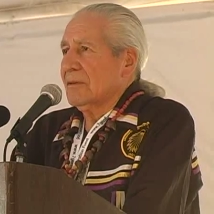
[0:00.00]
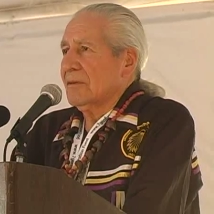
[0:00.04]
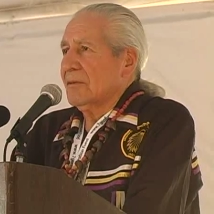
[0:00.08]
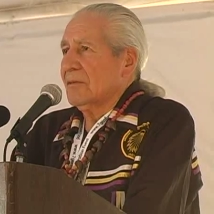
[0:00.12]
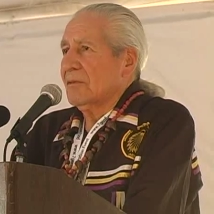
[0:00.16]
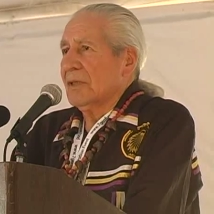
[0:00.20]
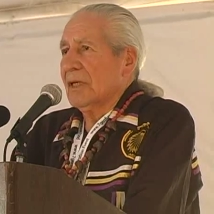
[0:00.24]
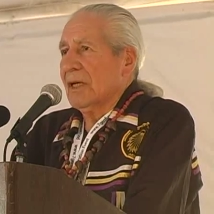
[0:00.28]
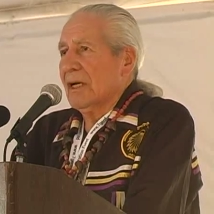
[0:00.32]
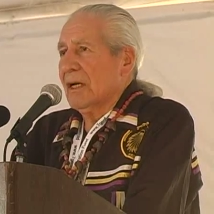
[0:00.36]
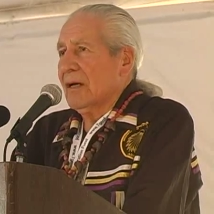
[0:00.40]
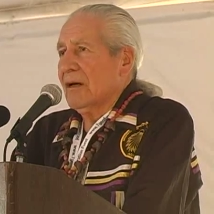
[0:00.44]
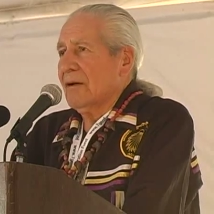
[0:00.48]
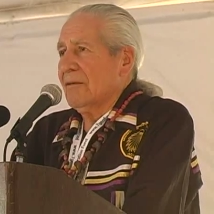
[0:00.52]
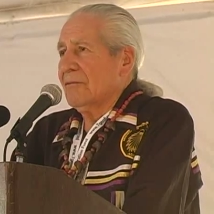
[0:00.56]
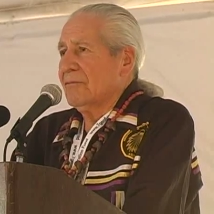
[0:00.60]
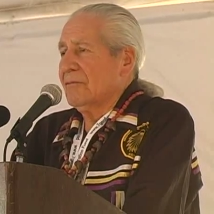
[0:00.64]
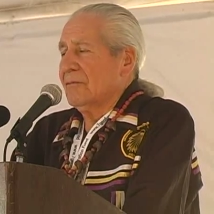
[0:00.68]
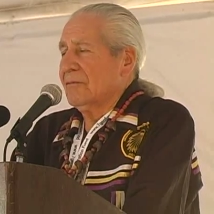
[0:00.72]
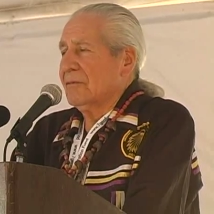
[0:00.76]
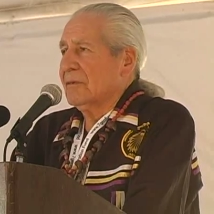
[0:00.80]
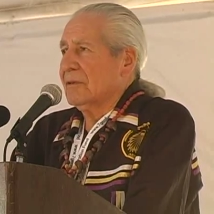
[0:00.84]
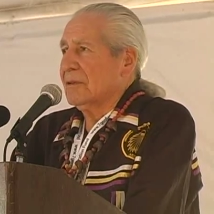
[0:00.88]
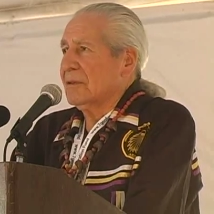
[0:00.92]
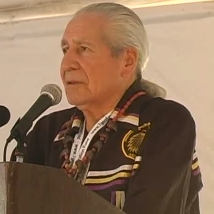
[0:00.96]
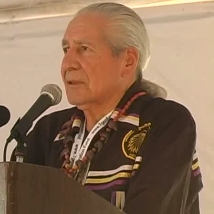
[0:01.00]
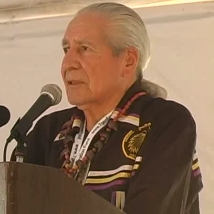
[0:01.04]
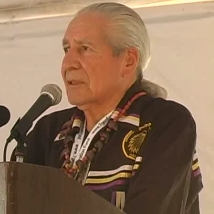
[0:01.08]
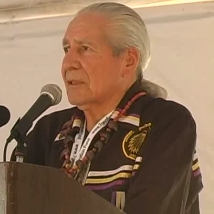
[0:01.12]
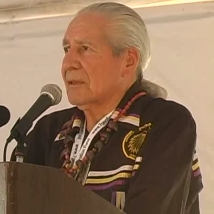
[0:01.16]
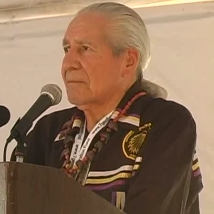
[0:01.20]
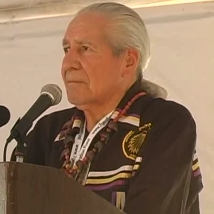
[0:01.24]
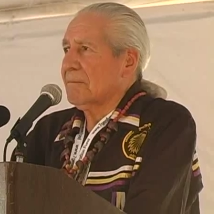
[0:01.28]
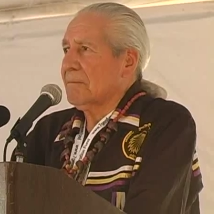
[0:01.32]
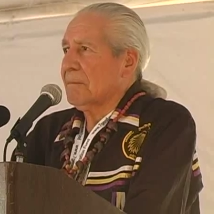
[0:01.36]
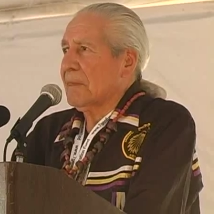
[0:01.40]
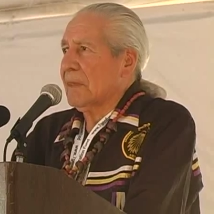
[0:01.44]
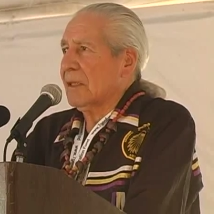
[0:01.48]
We have
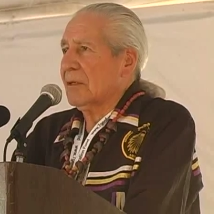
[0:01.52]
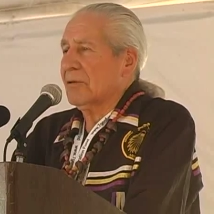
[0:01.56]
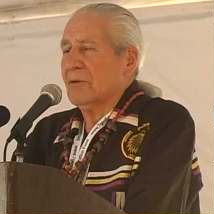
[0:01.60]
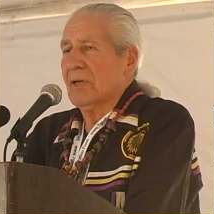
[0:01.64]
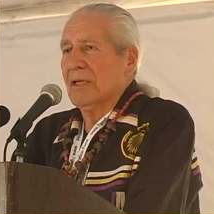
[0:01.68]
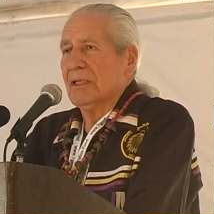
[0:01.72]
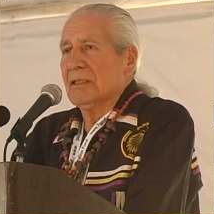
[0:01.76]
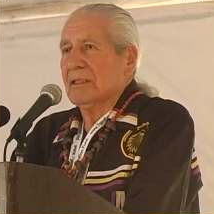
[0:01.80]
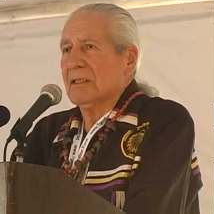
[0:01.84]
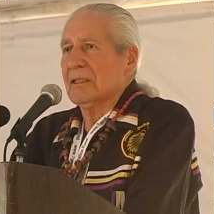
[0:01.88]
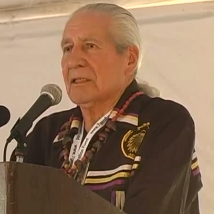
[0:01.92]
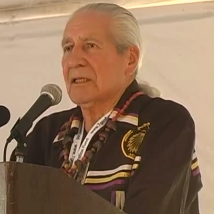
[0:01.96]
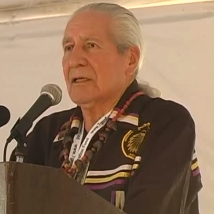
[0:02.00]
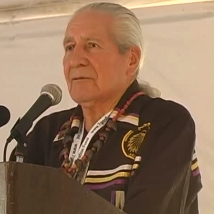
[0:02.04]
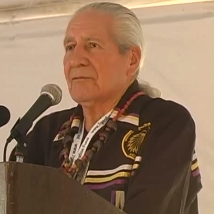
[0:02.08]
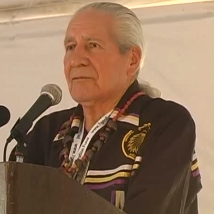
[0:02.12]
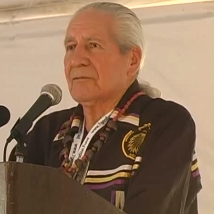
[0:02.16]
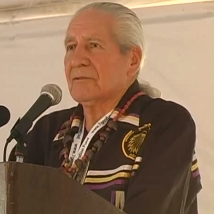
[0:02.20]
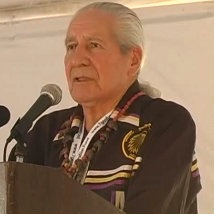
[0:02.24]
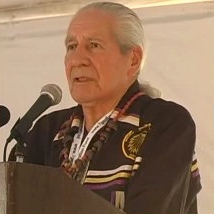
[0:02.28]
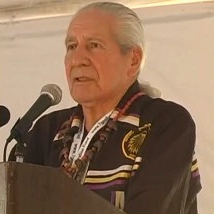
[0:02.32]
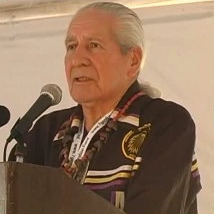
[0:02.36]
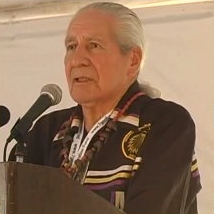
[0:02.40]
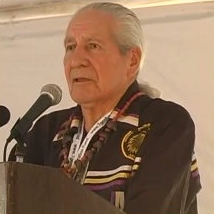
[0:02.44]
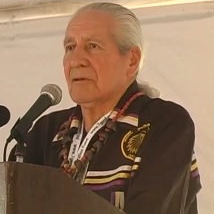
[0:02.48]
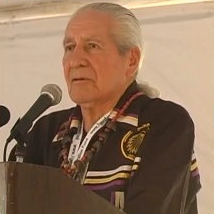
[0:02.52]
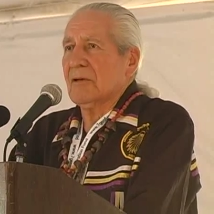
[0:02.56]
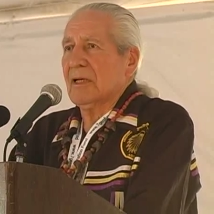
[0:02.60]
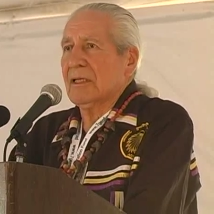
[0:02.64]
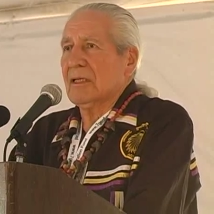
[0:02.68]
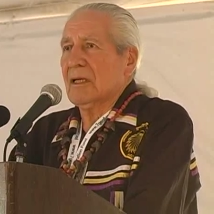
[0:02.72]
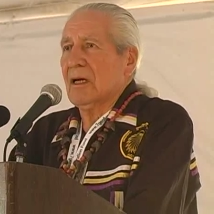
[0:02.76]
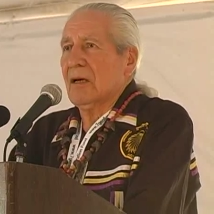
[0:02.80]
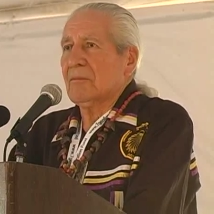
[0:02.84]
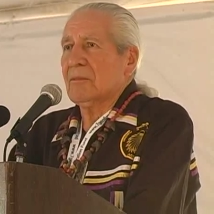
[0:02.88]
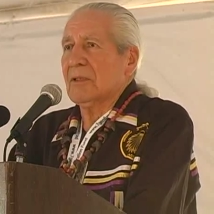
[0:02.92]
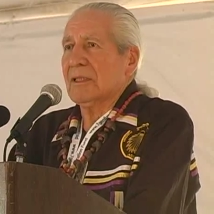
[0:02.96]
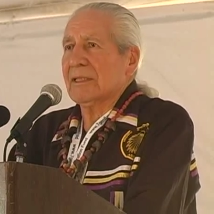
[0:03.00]
a great gift and a great
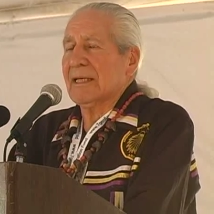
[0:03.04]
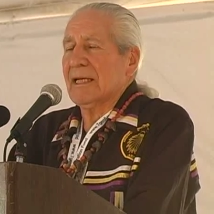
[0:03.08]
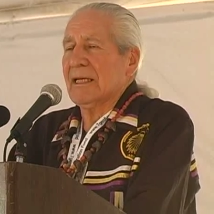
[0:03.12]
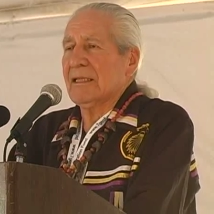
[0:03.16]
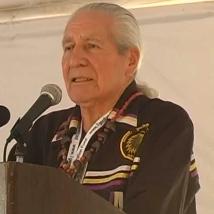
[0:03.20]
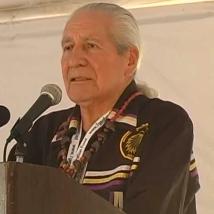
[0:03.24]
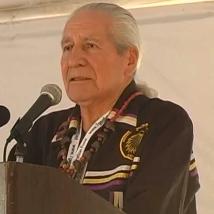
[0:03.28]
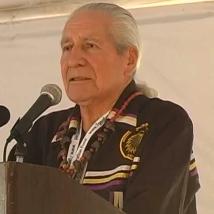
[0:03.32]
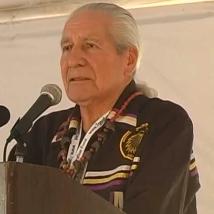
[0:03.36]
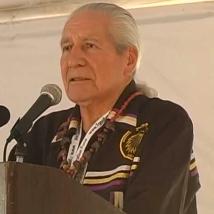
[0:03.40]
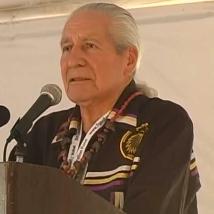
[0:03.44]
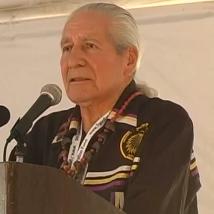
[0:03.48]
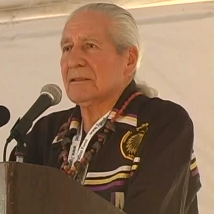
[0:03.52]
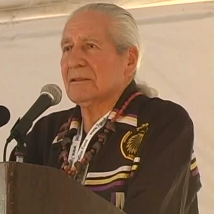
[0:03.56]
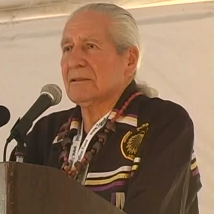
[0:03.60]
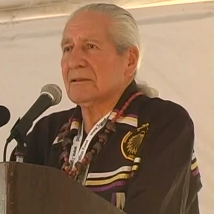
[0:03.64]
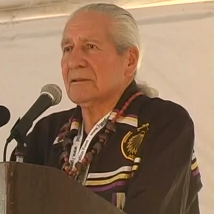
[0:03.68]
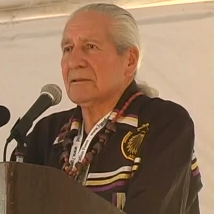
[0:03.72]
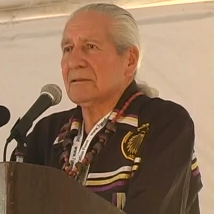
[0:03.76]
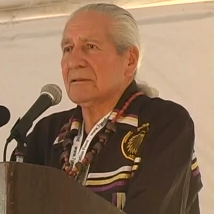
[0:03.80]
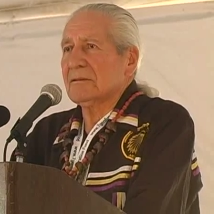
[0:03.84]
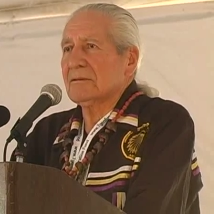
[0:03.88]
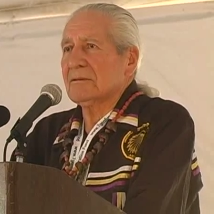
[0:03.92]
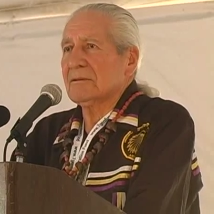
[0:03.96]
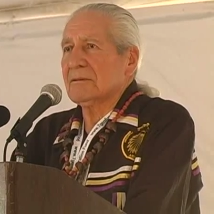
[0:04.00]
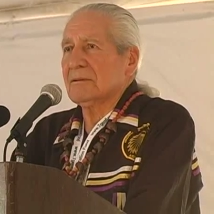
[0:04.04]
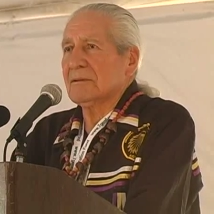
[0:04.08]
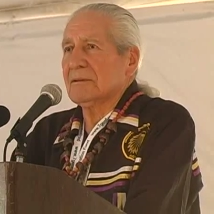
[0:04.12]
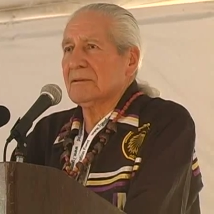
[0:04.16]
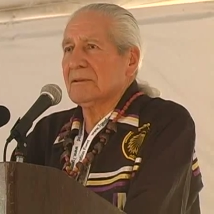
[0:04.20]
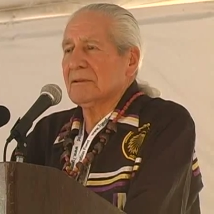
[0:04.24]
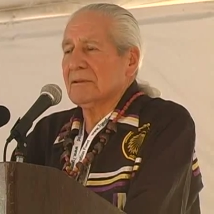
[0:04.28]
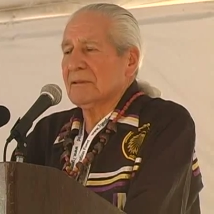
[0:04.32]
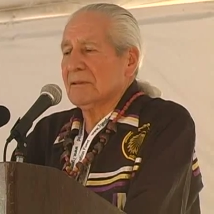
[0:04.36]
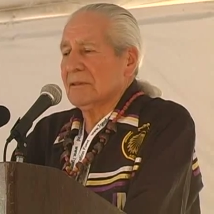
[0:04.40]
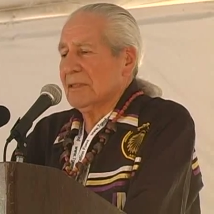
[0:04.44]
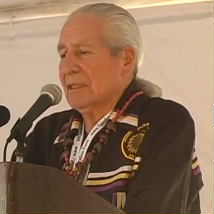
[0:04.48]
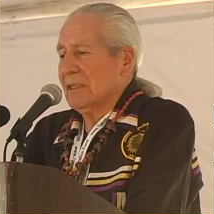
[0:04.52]
obligation to
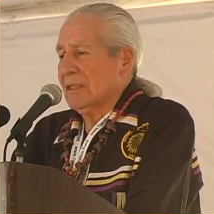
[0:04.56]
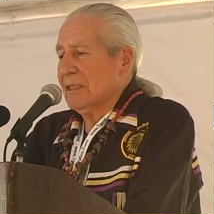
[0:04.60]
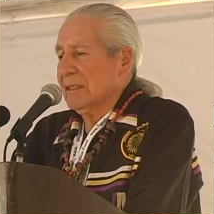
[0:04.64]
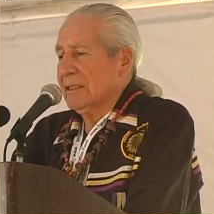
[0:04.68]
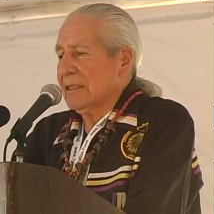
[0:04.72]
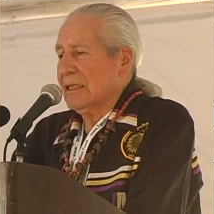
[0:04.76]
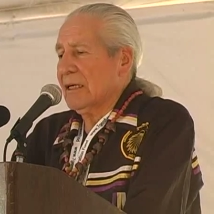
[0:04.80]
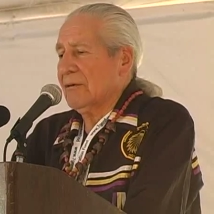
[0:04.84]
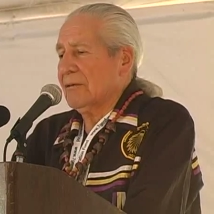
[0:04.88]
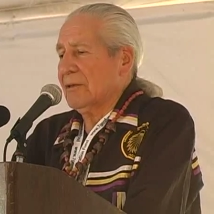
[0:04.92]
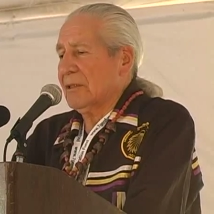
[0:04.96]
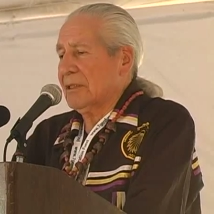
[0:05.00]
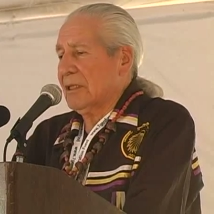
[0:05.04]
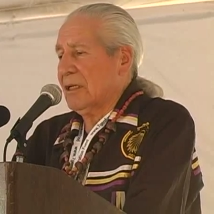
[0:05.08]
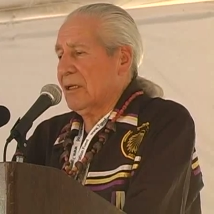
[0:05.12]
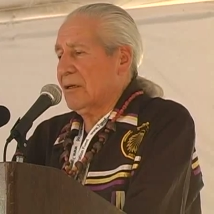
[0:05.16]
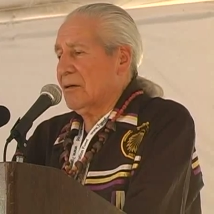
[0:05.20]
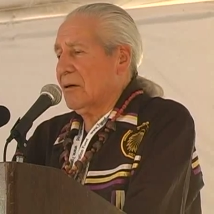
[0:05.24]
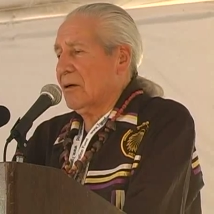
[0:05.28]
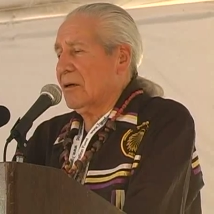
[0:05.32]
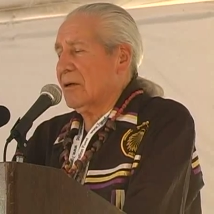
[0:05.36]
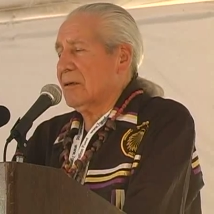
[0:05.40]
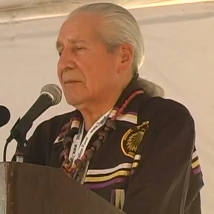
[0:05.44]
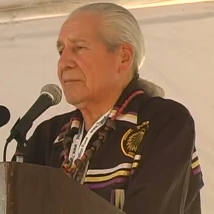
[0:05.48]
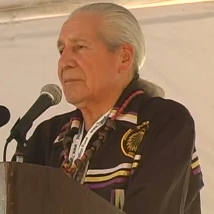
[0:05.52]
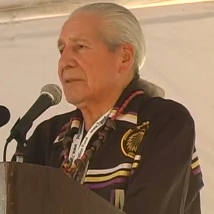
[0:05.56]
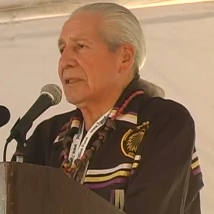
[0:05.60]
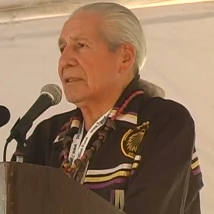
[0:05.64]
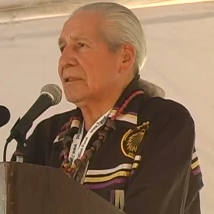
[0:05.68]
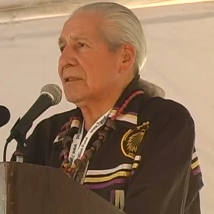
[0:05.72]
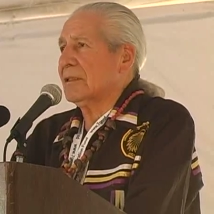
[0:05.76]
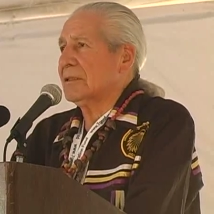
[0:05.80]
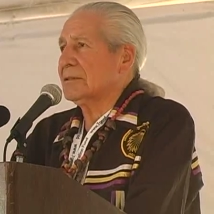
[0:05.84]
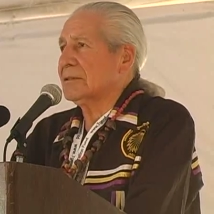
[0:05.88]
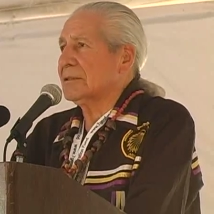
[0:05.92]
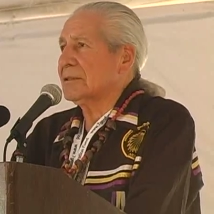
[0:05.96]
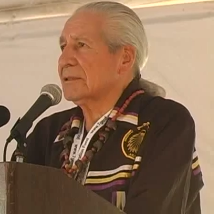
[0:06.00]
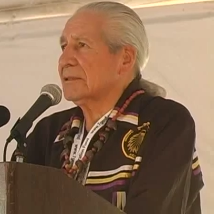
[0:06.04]
carry that on,
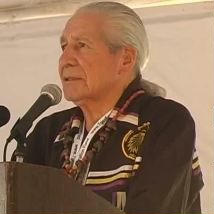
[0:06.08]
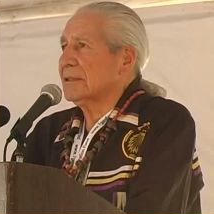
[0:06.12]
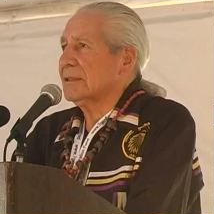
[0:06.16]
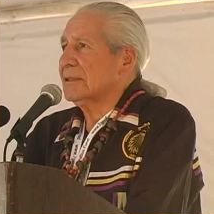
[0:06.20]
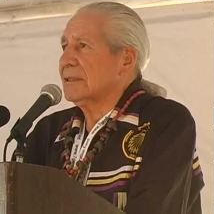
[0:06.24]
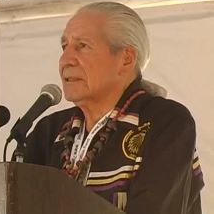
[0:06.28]
because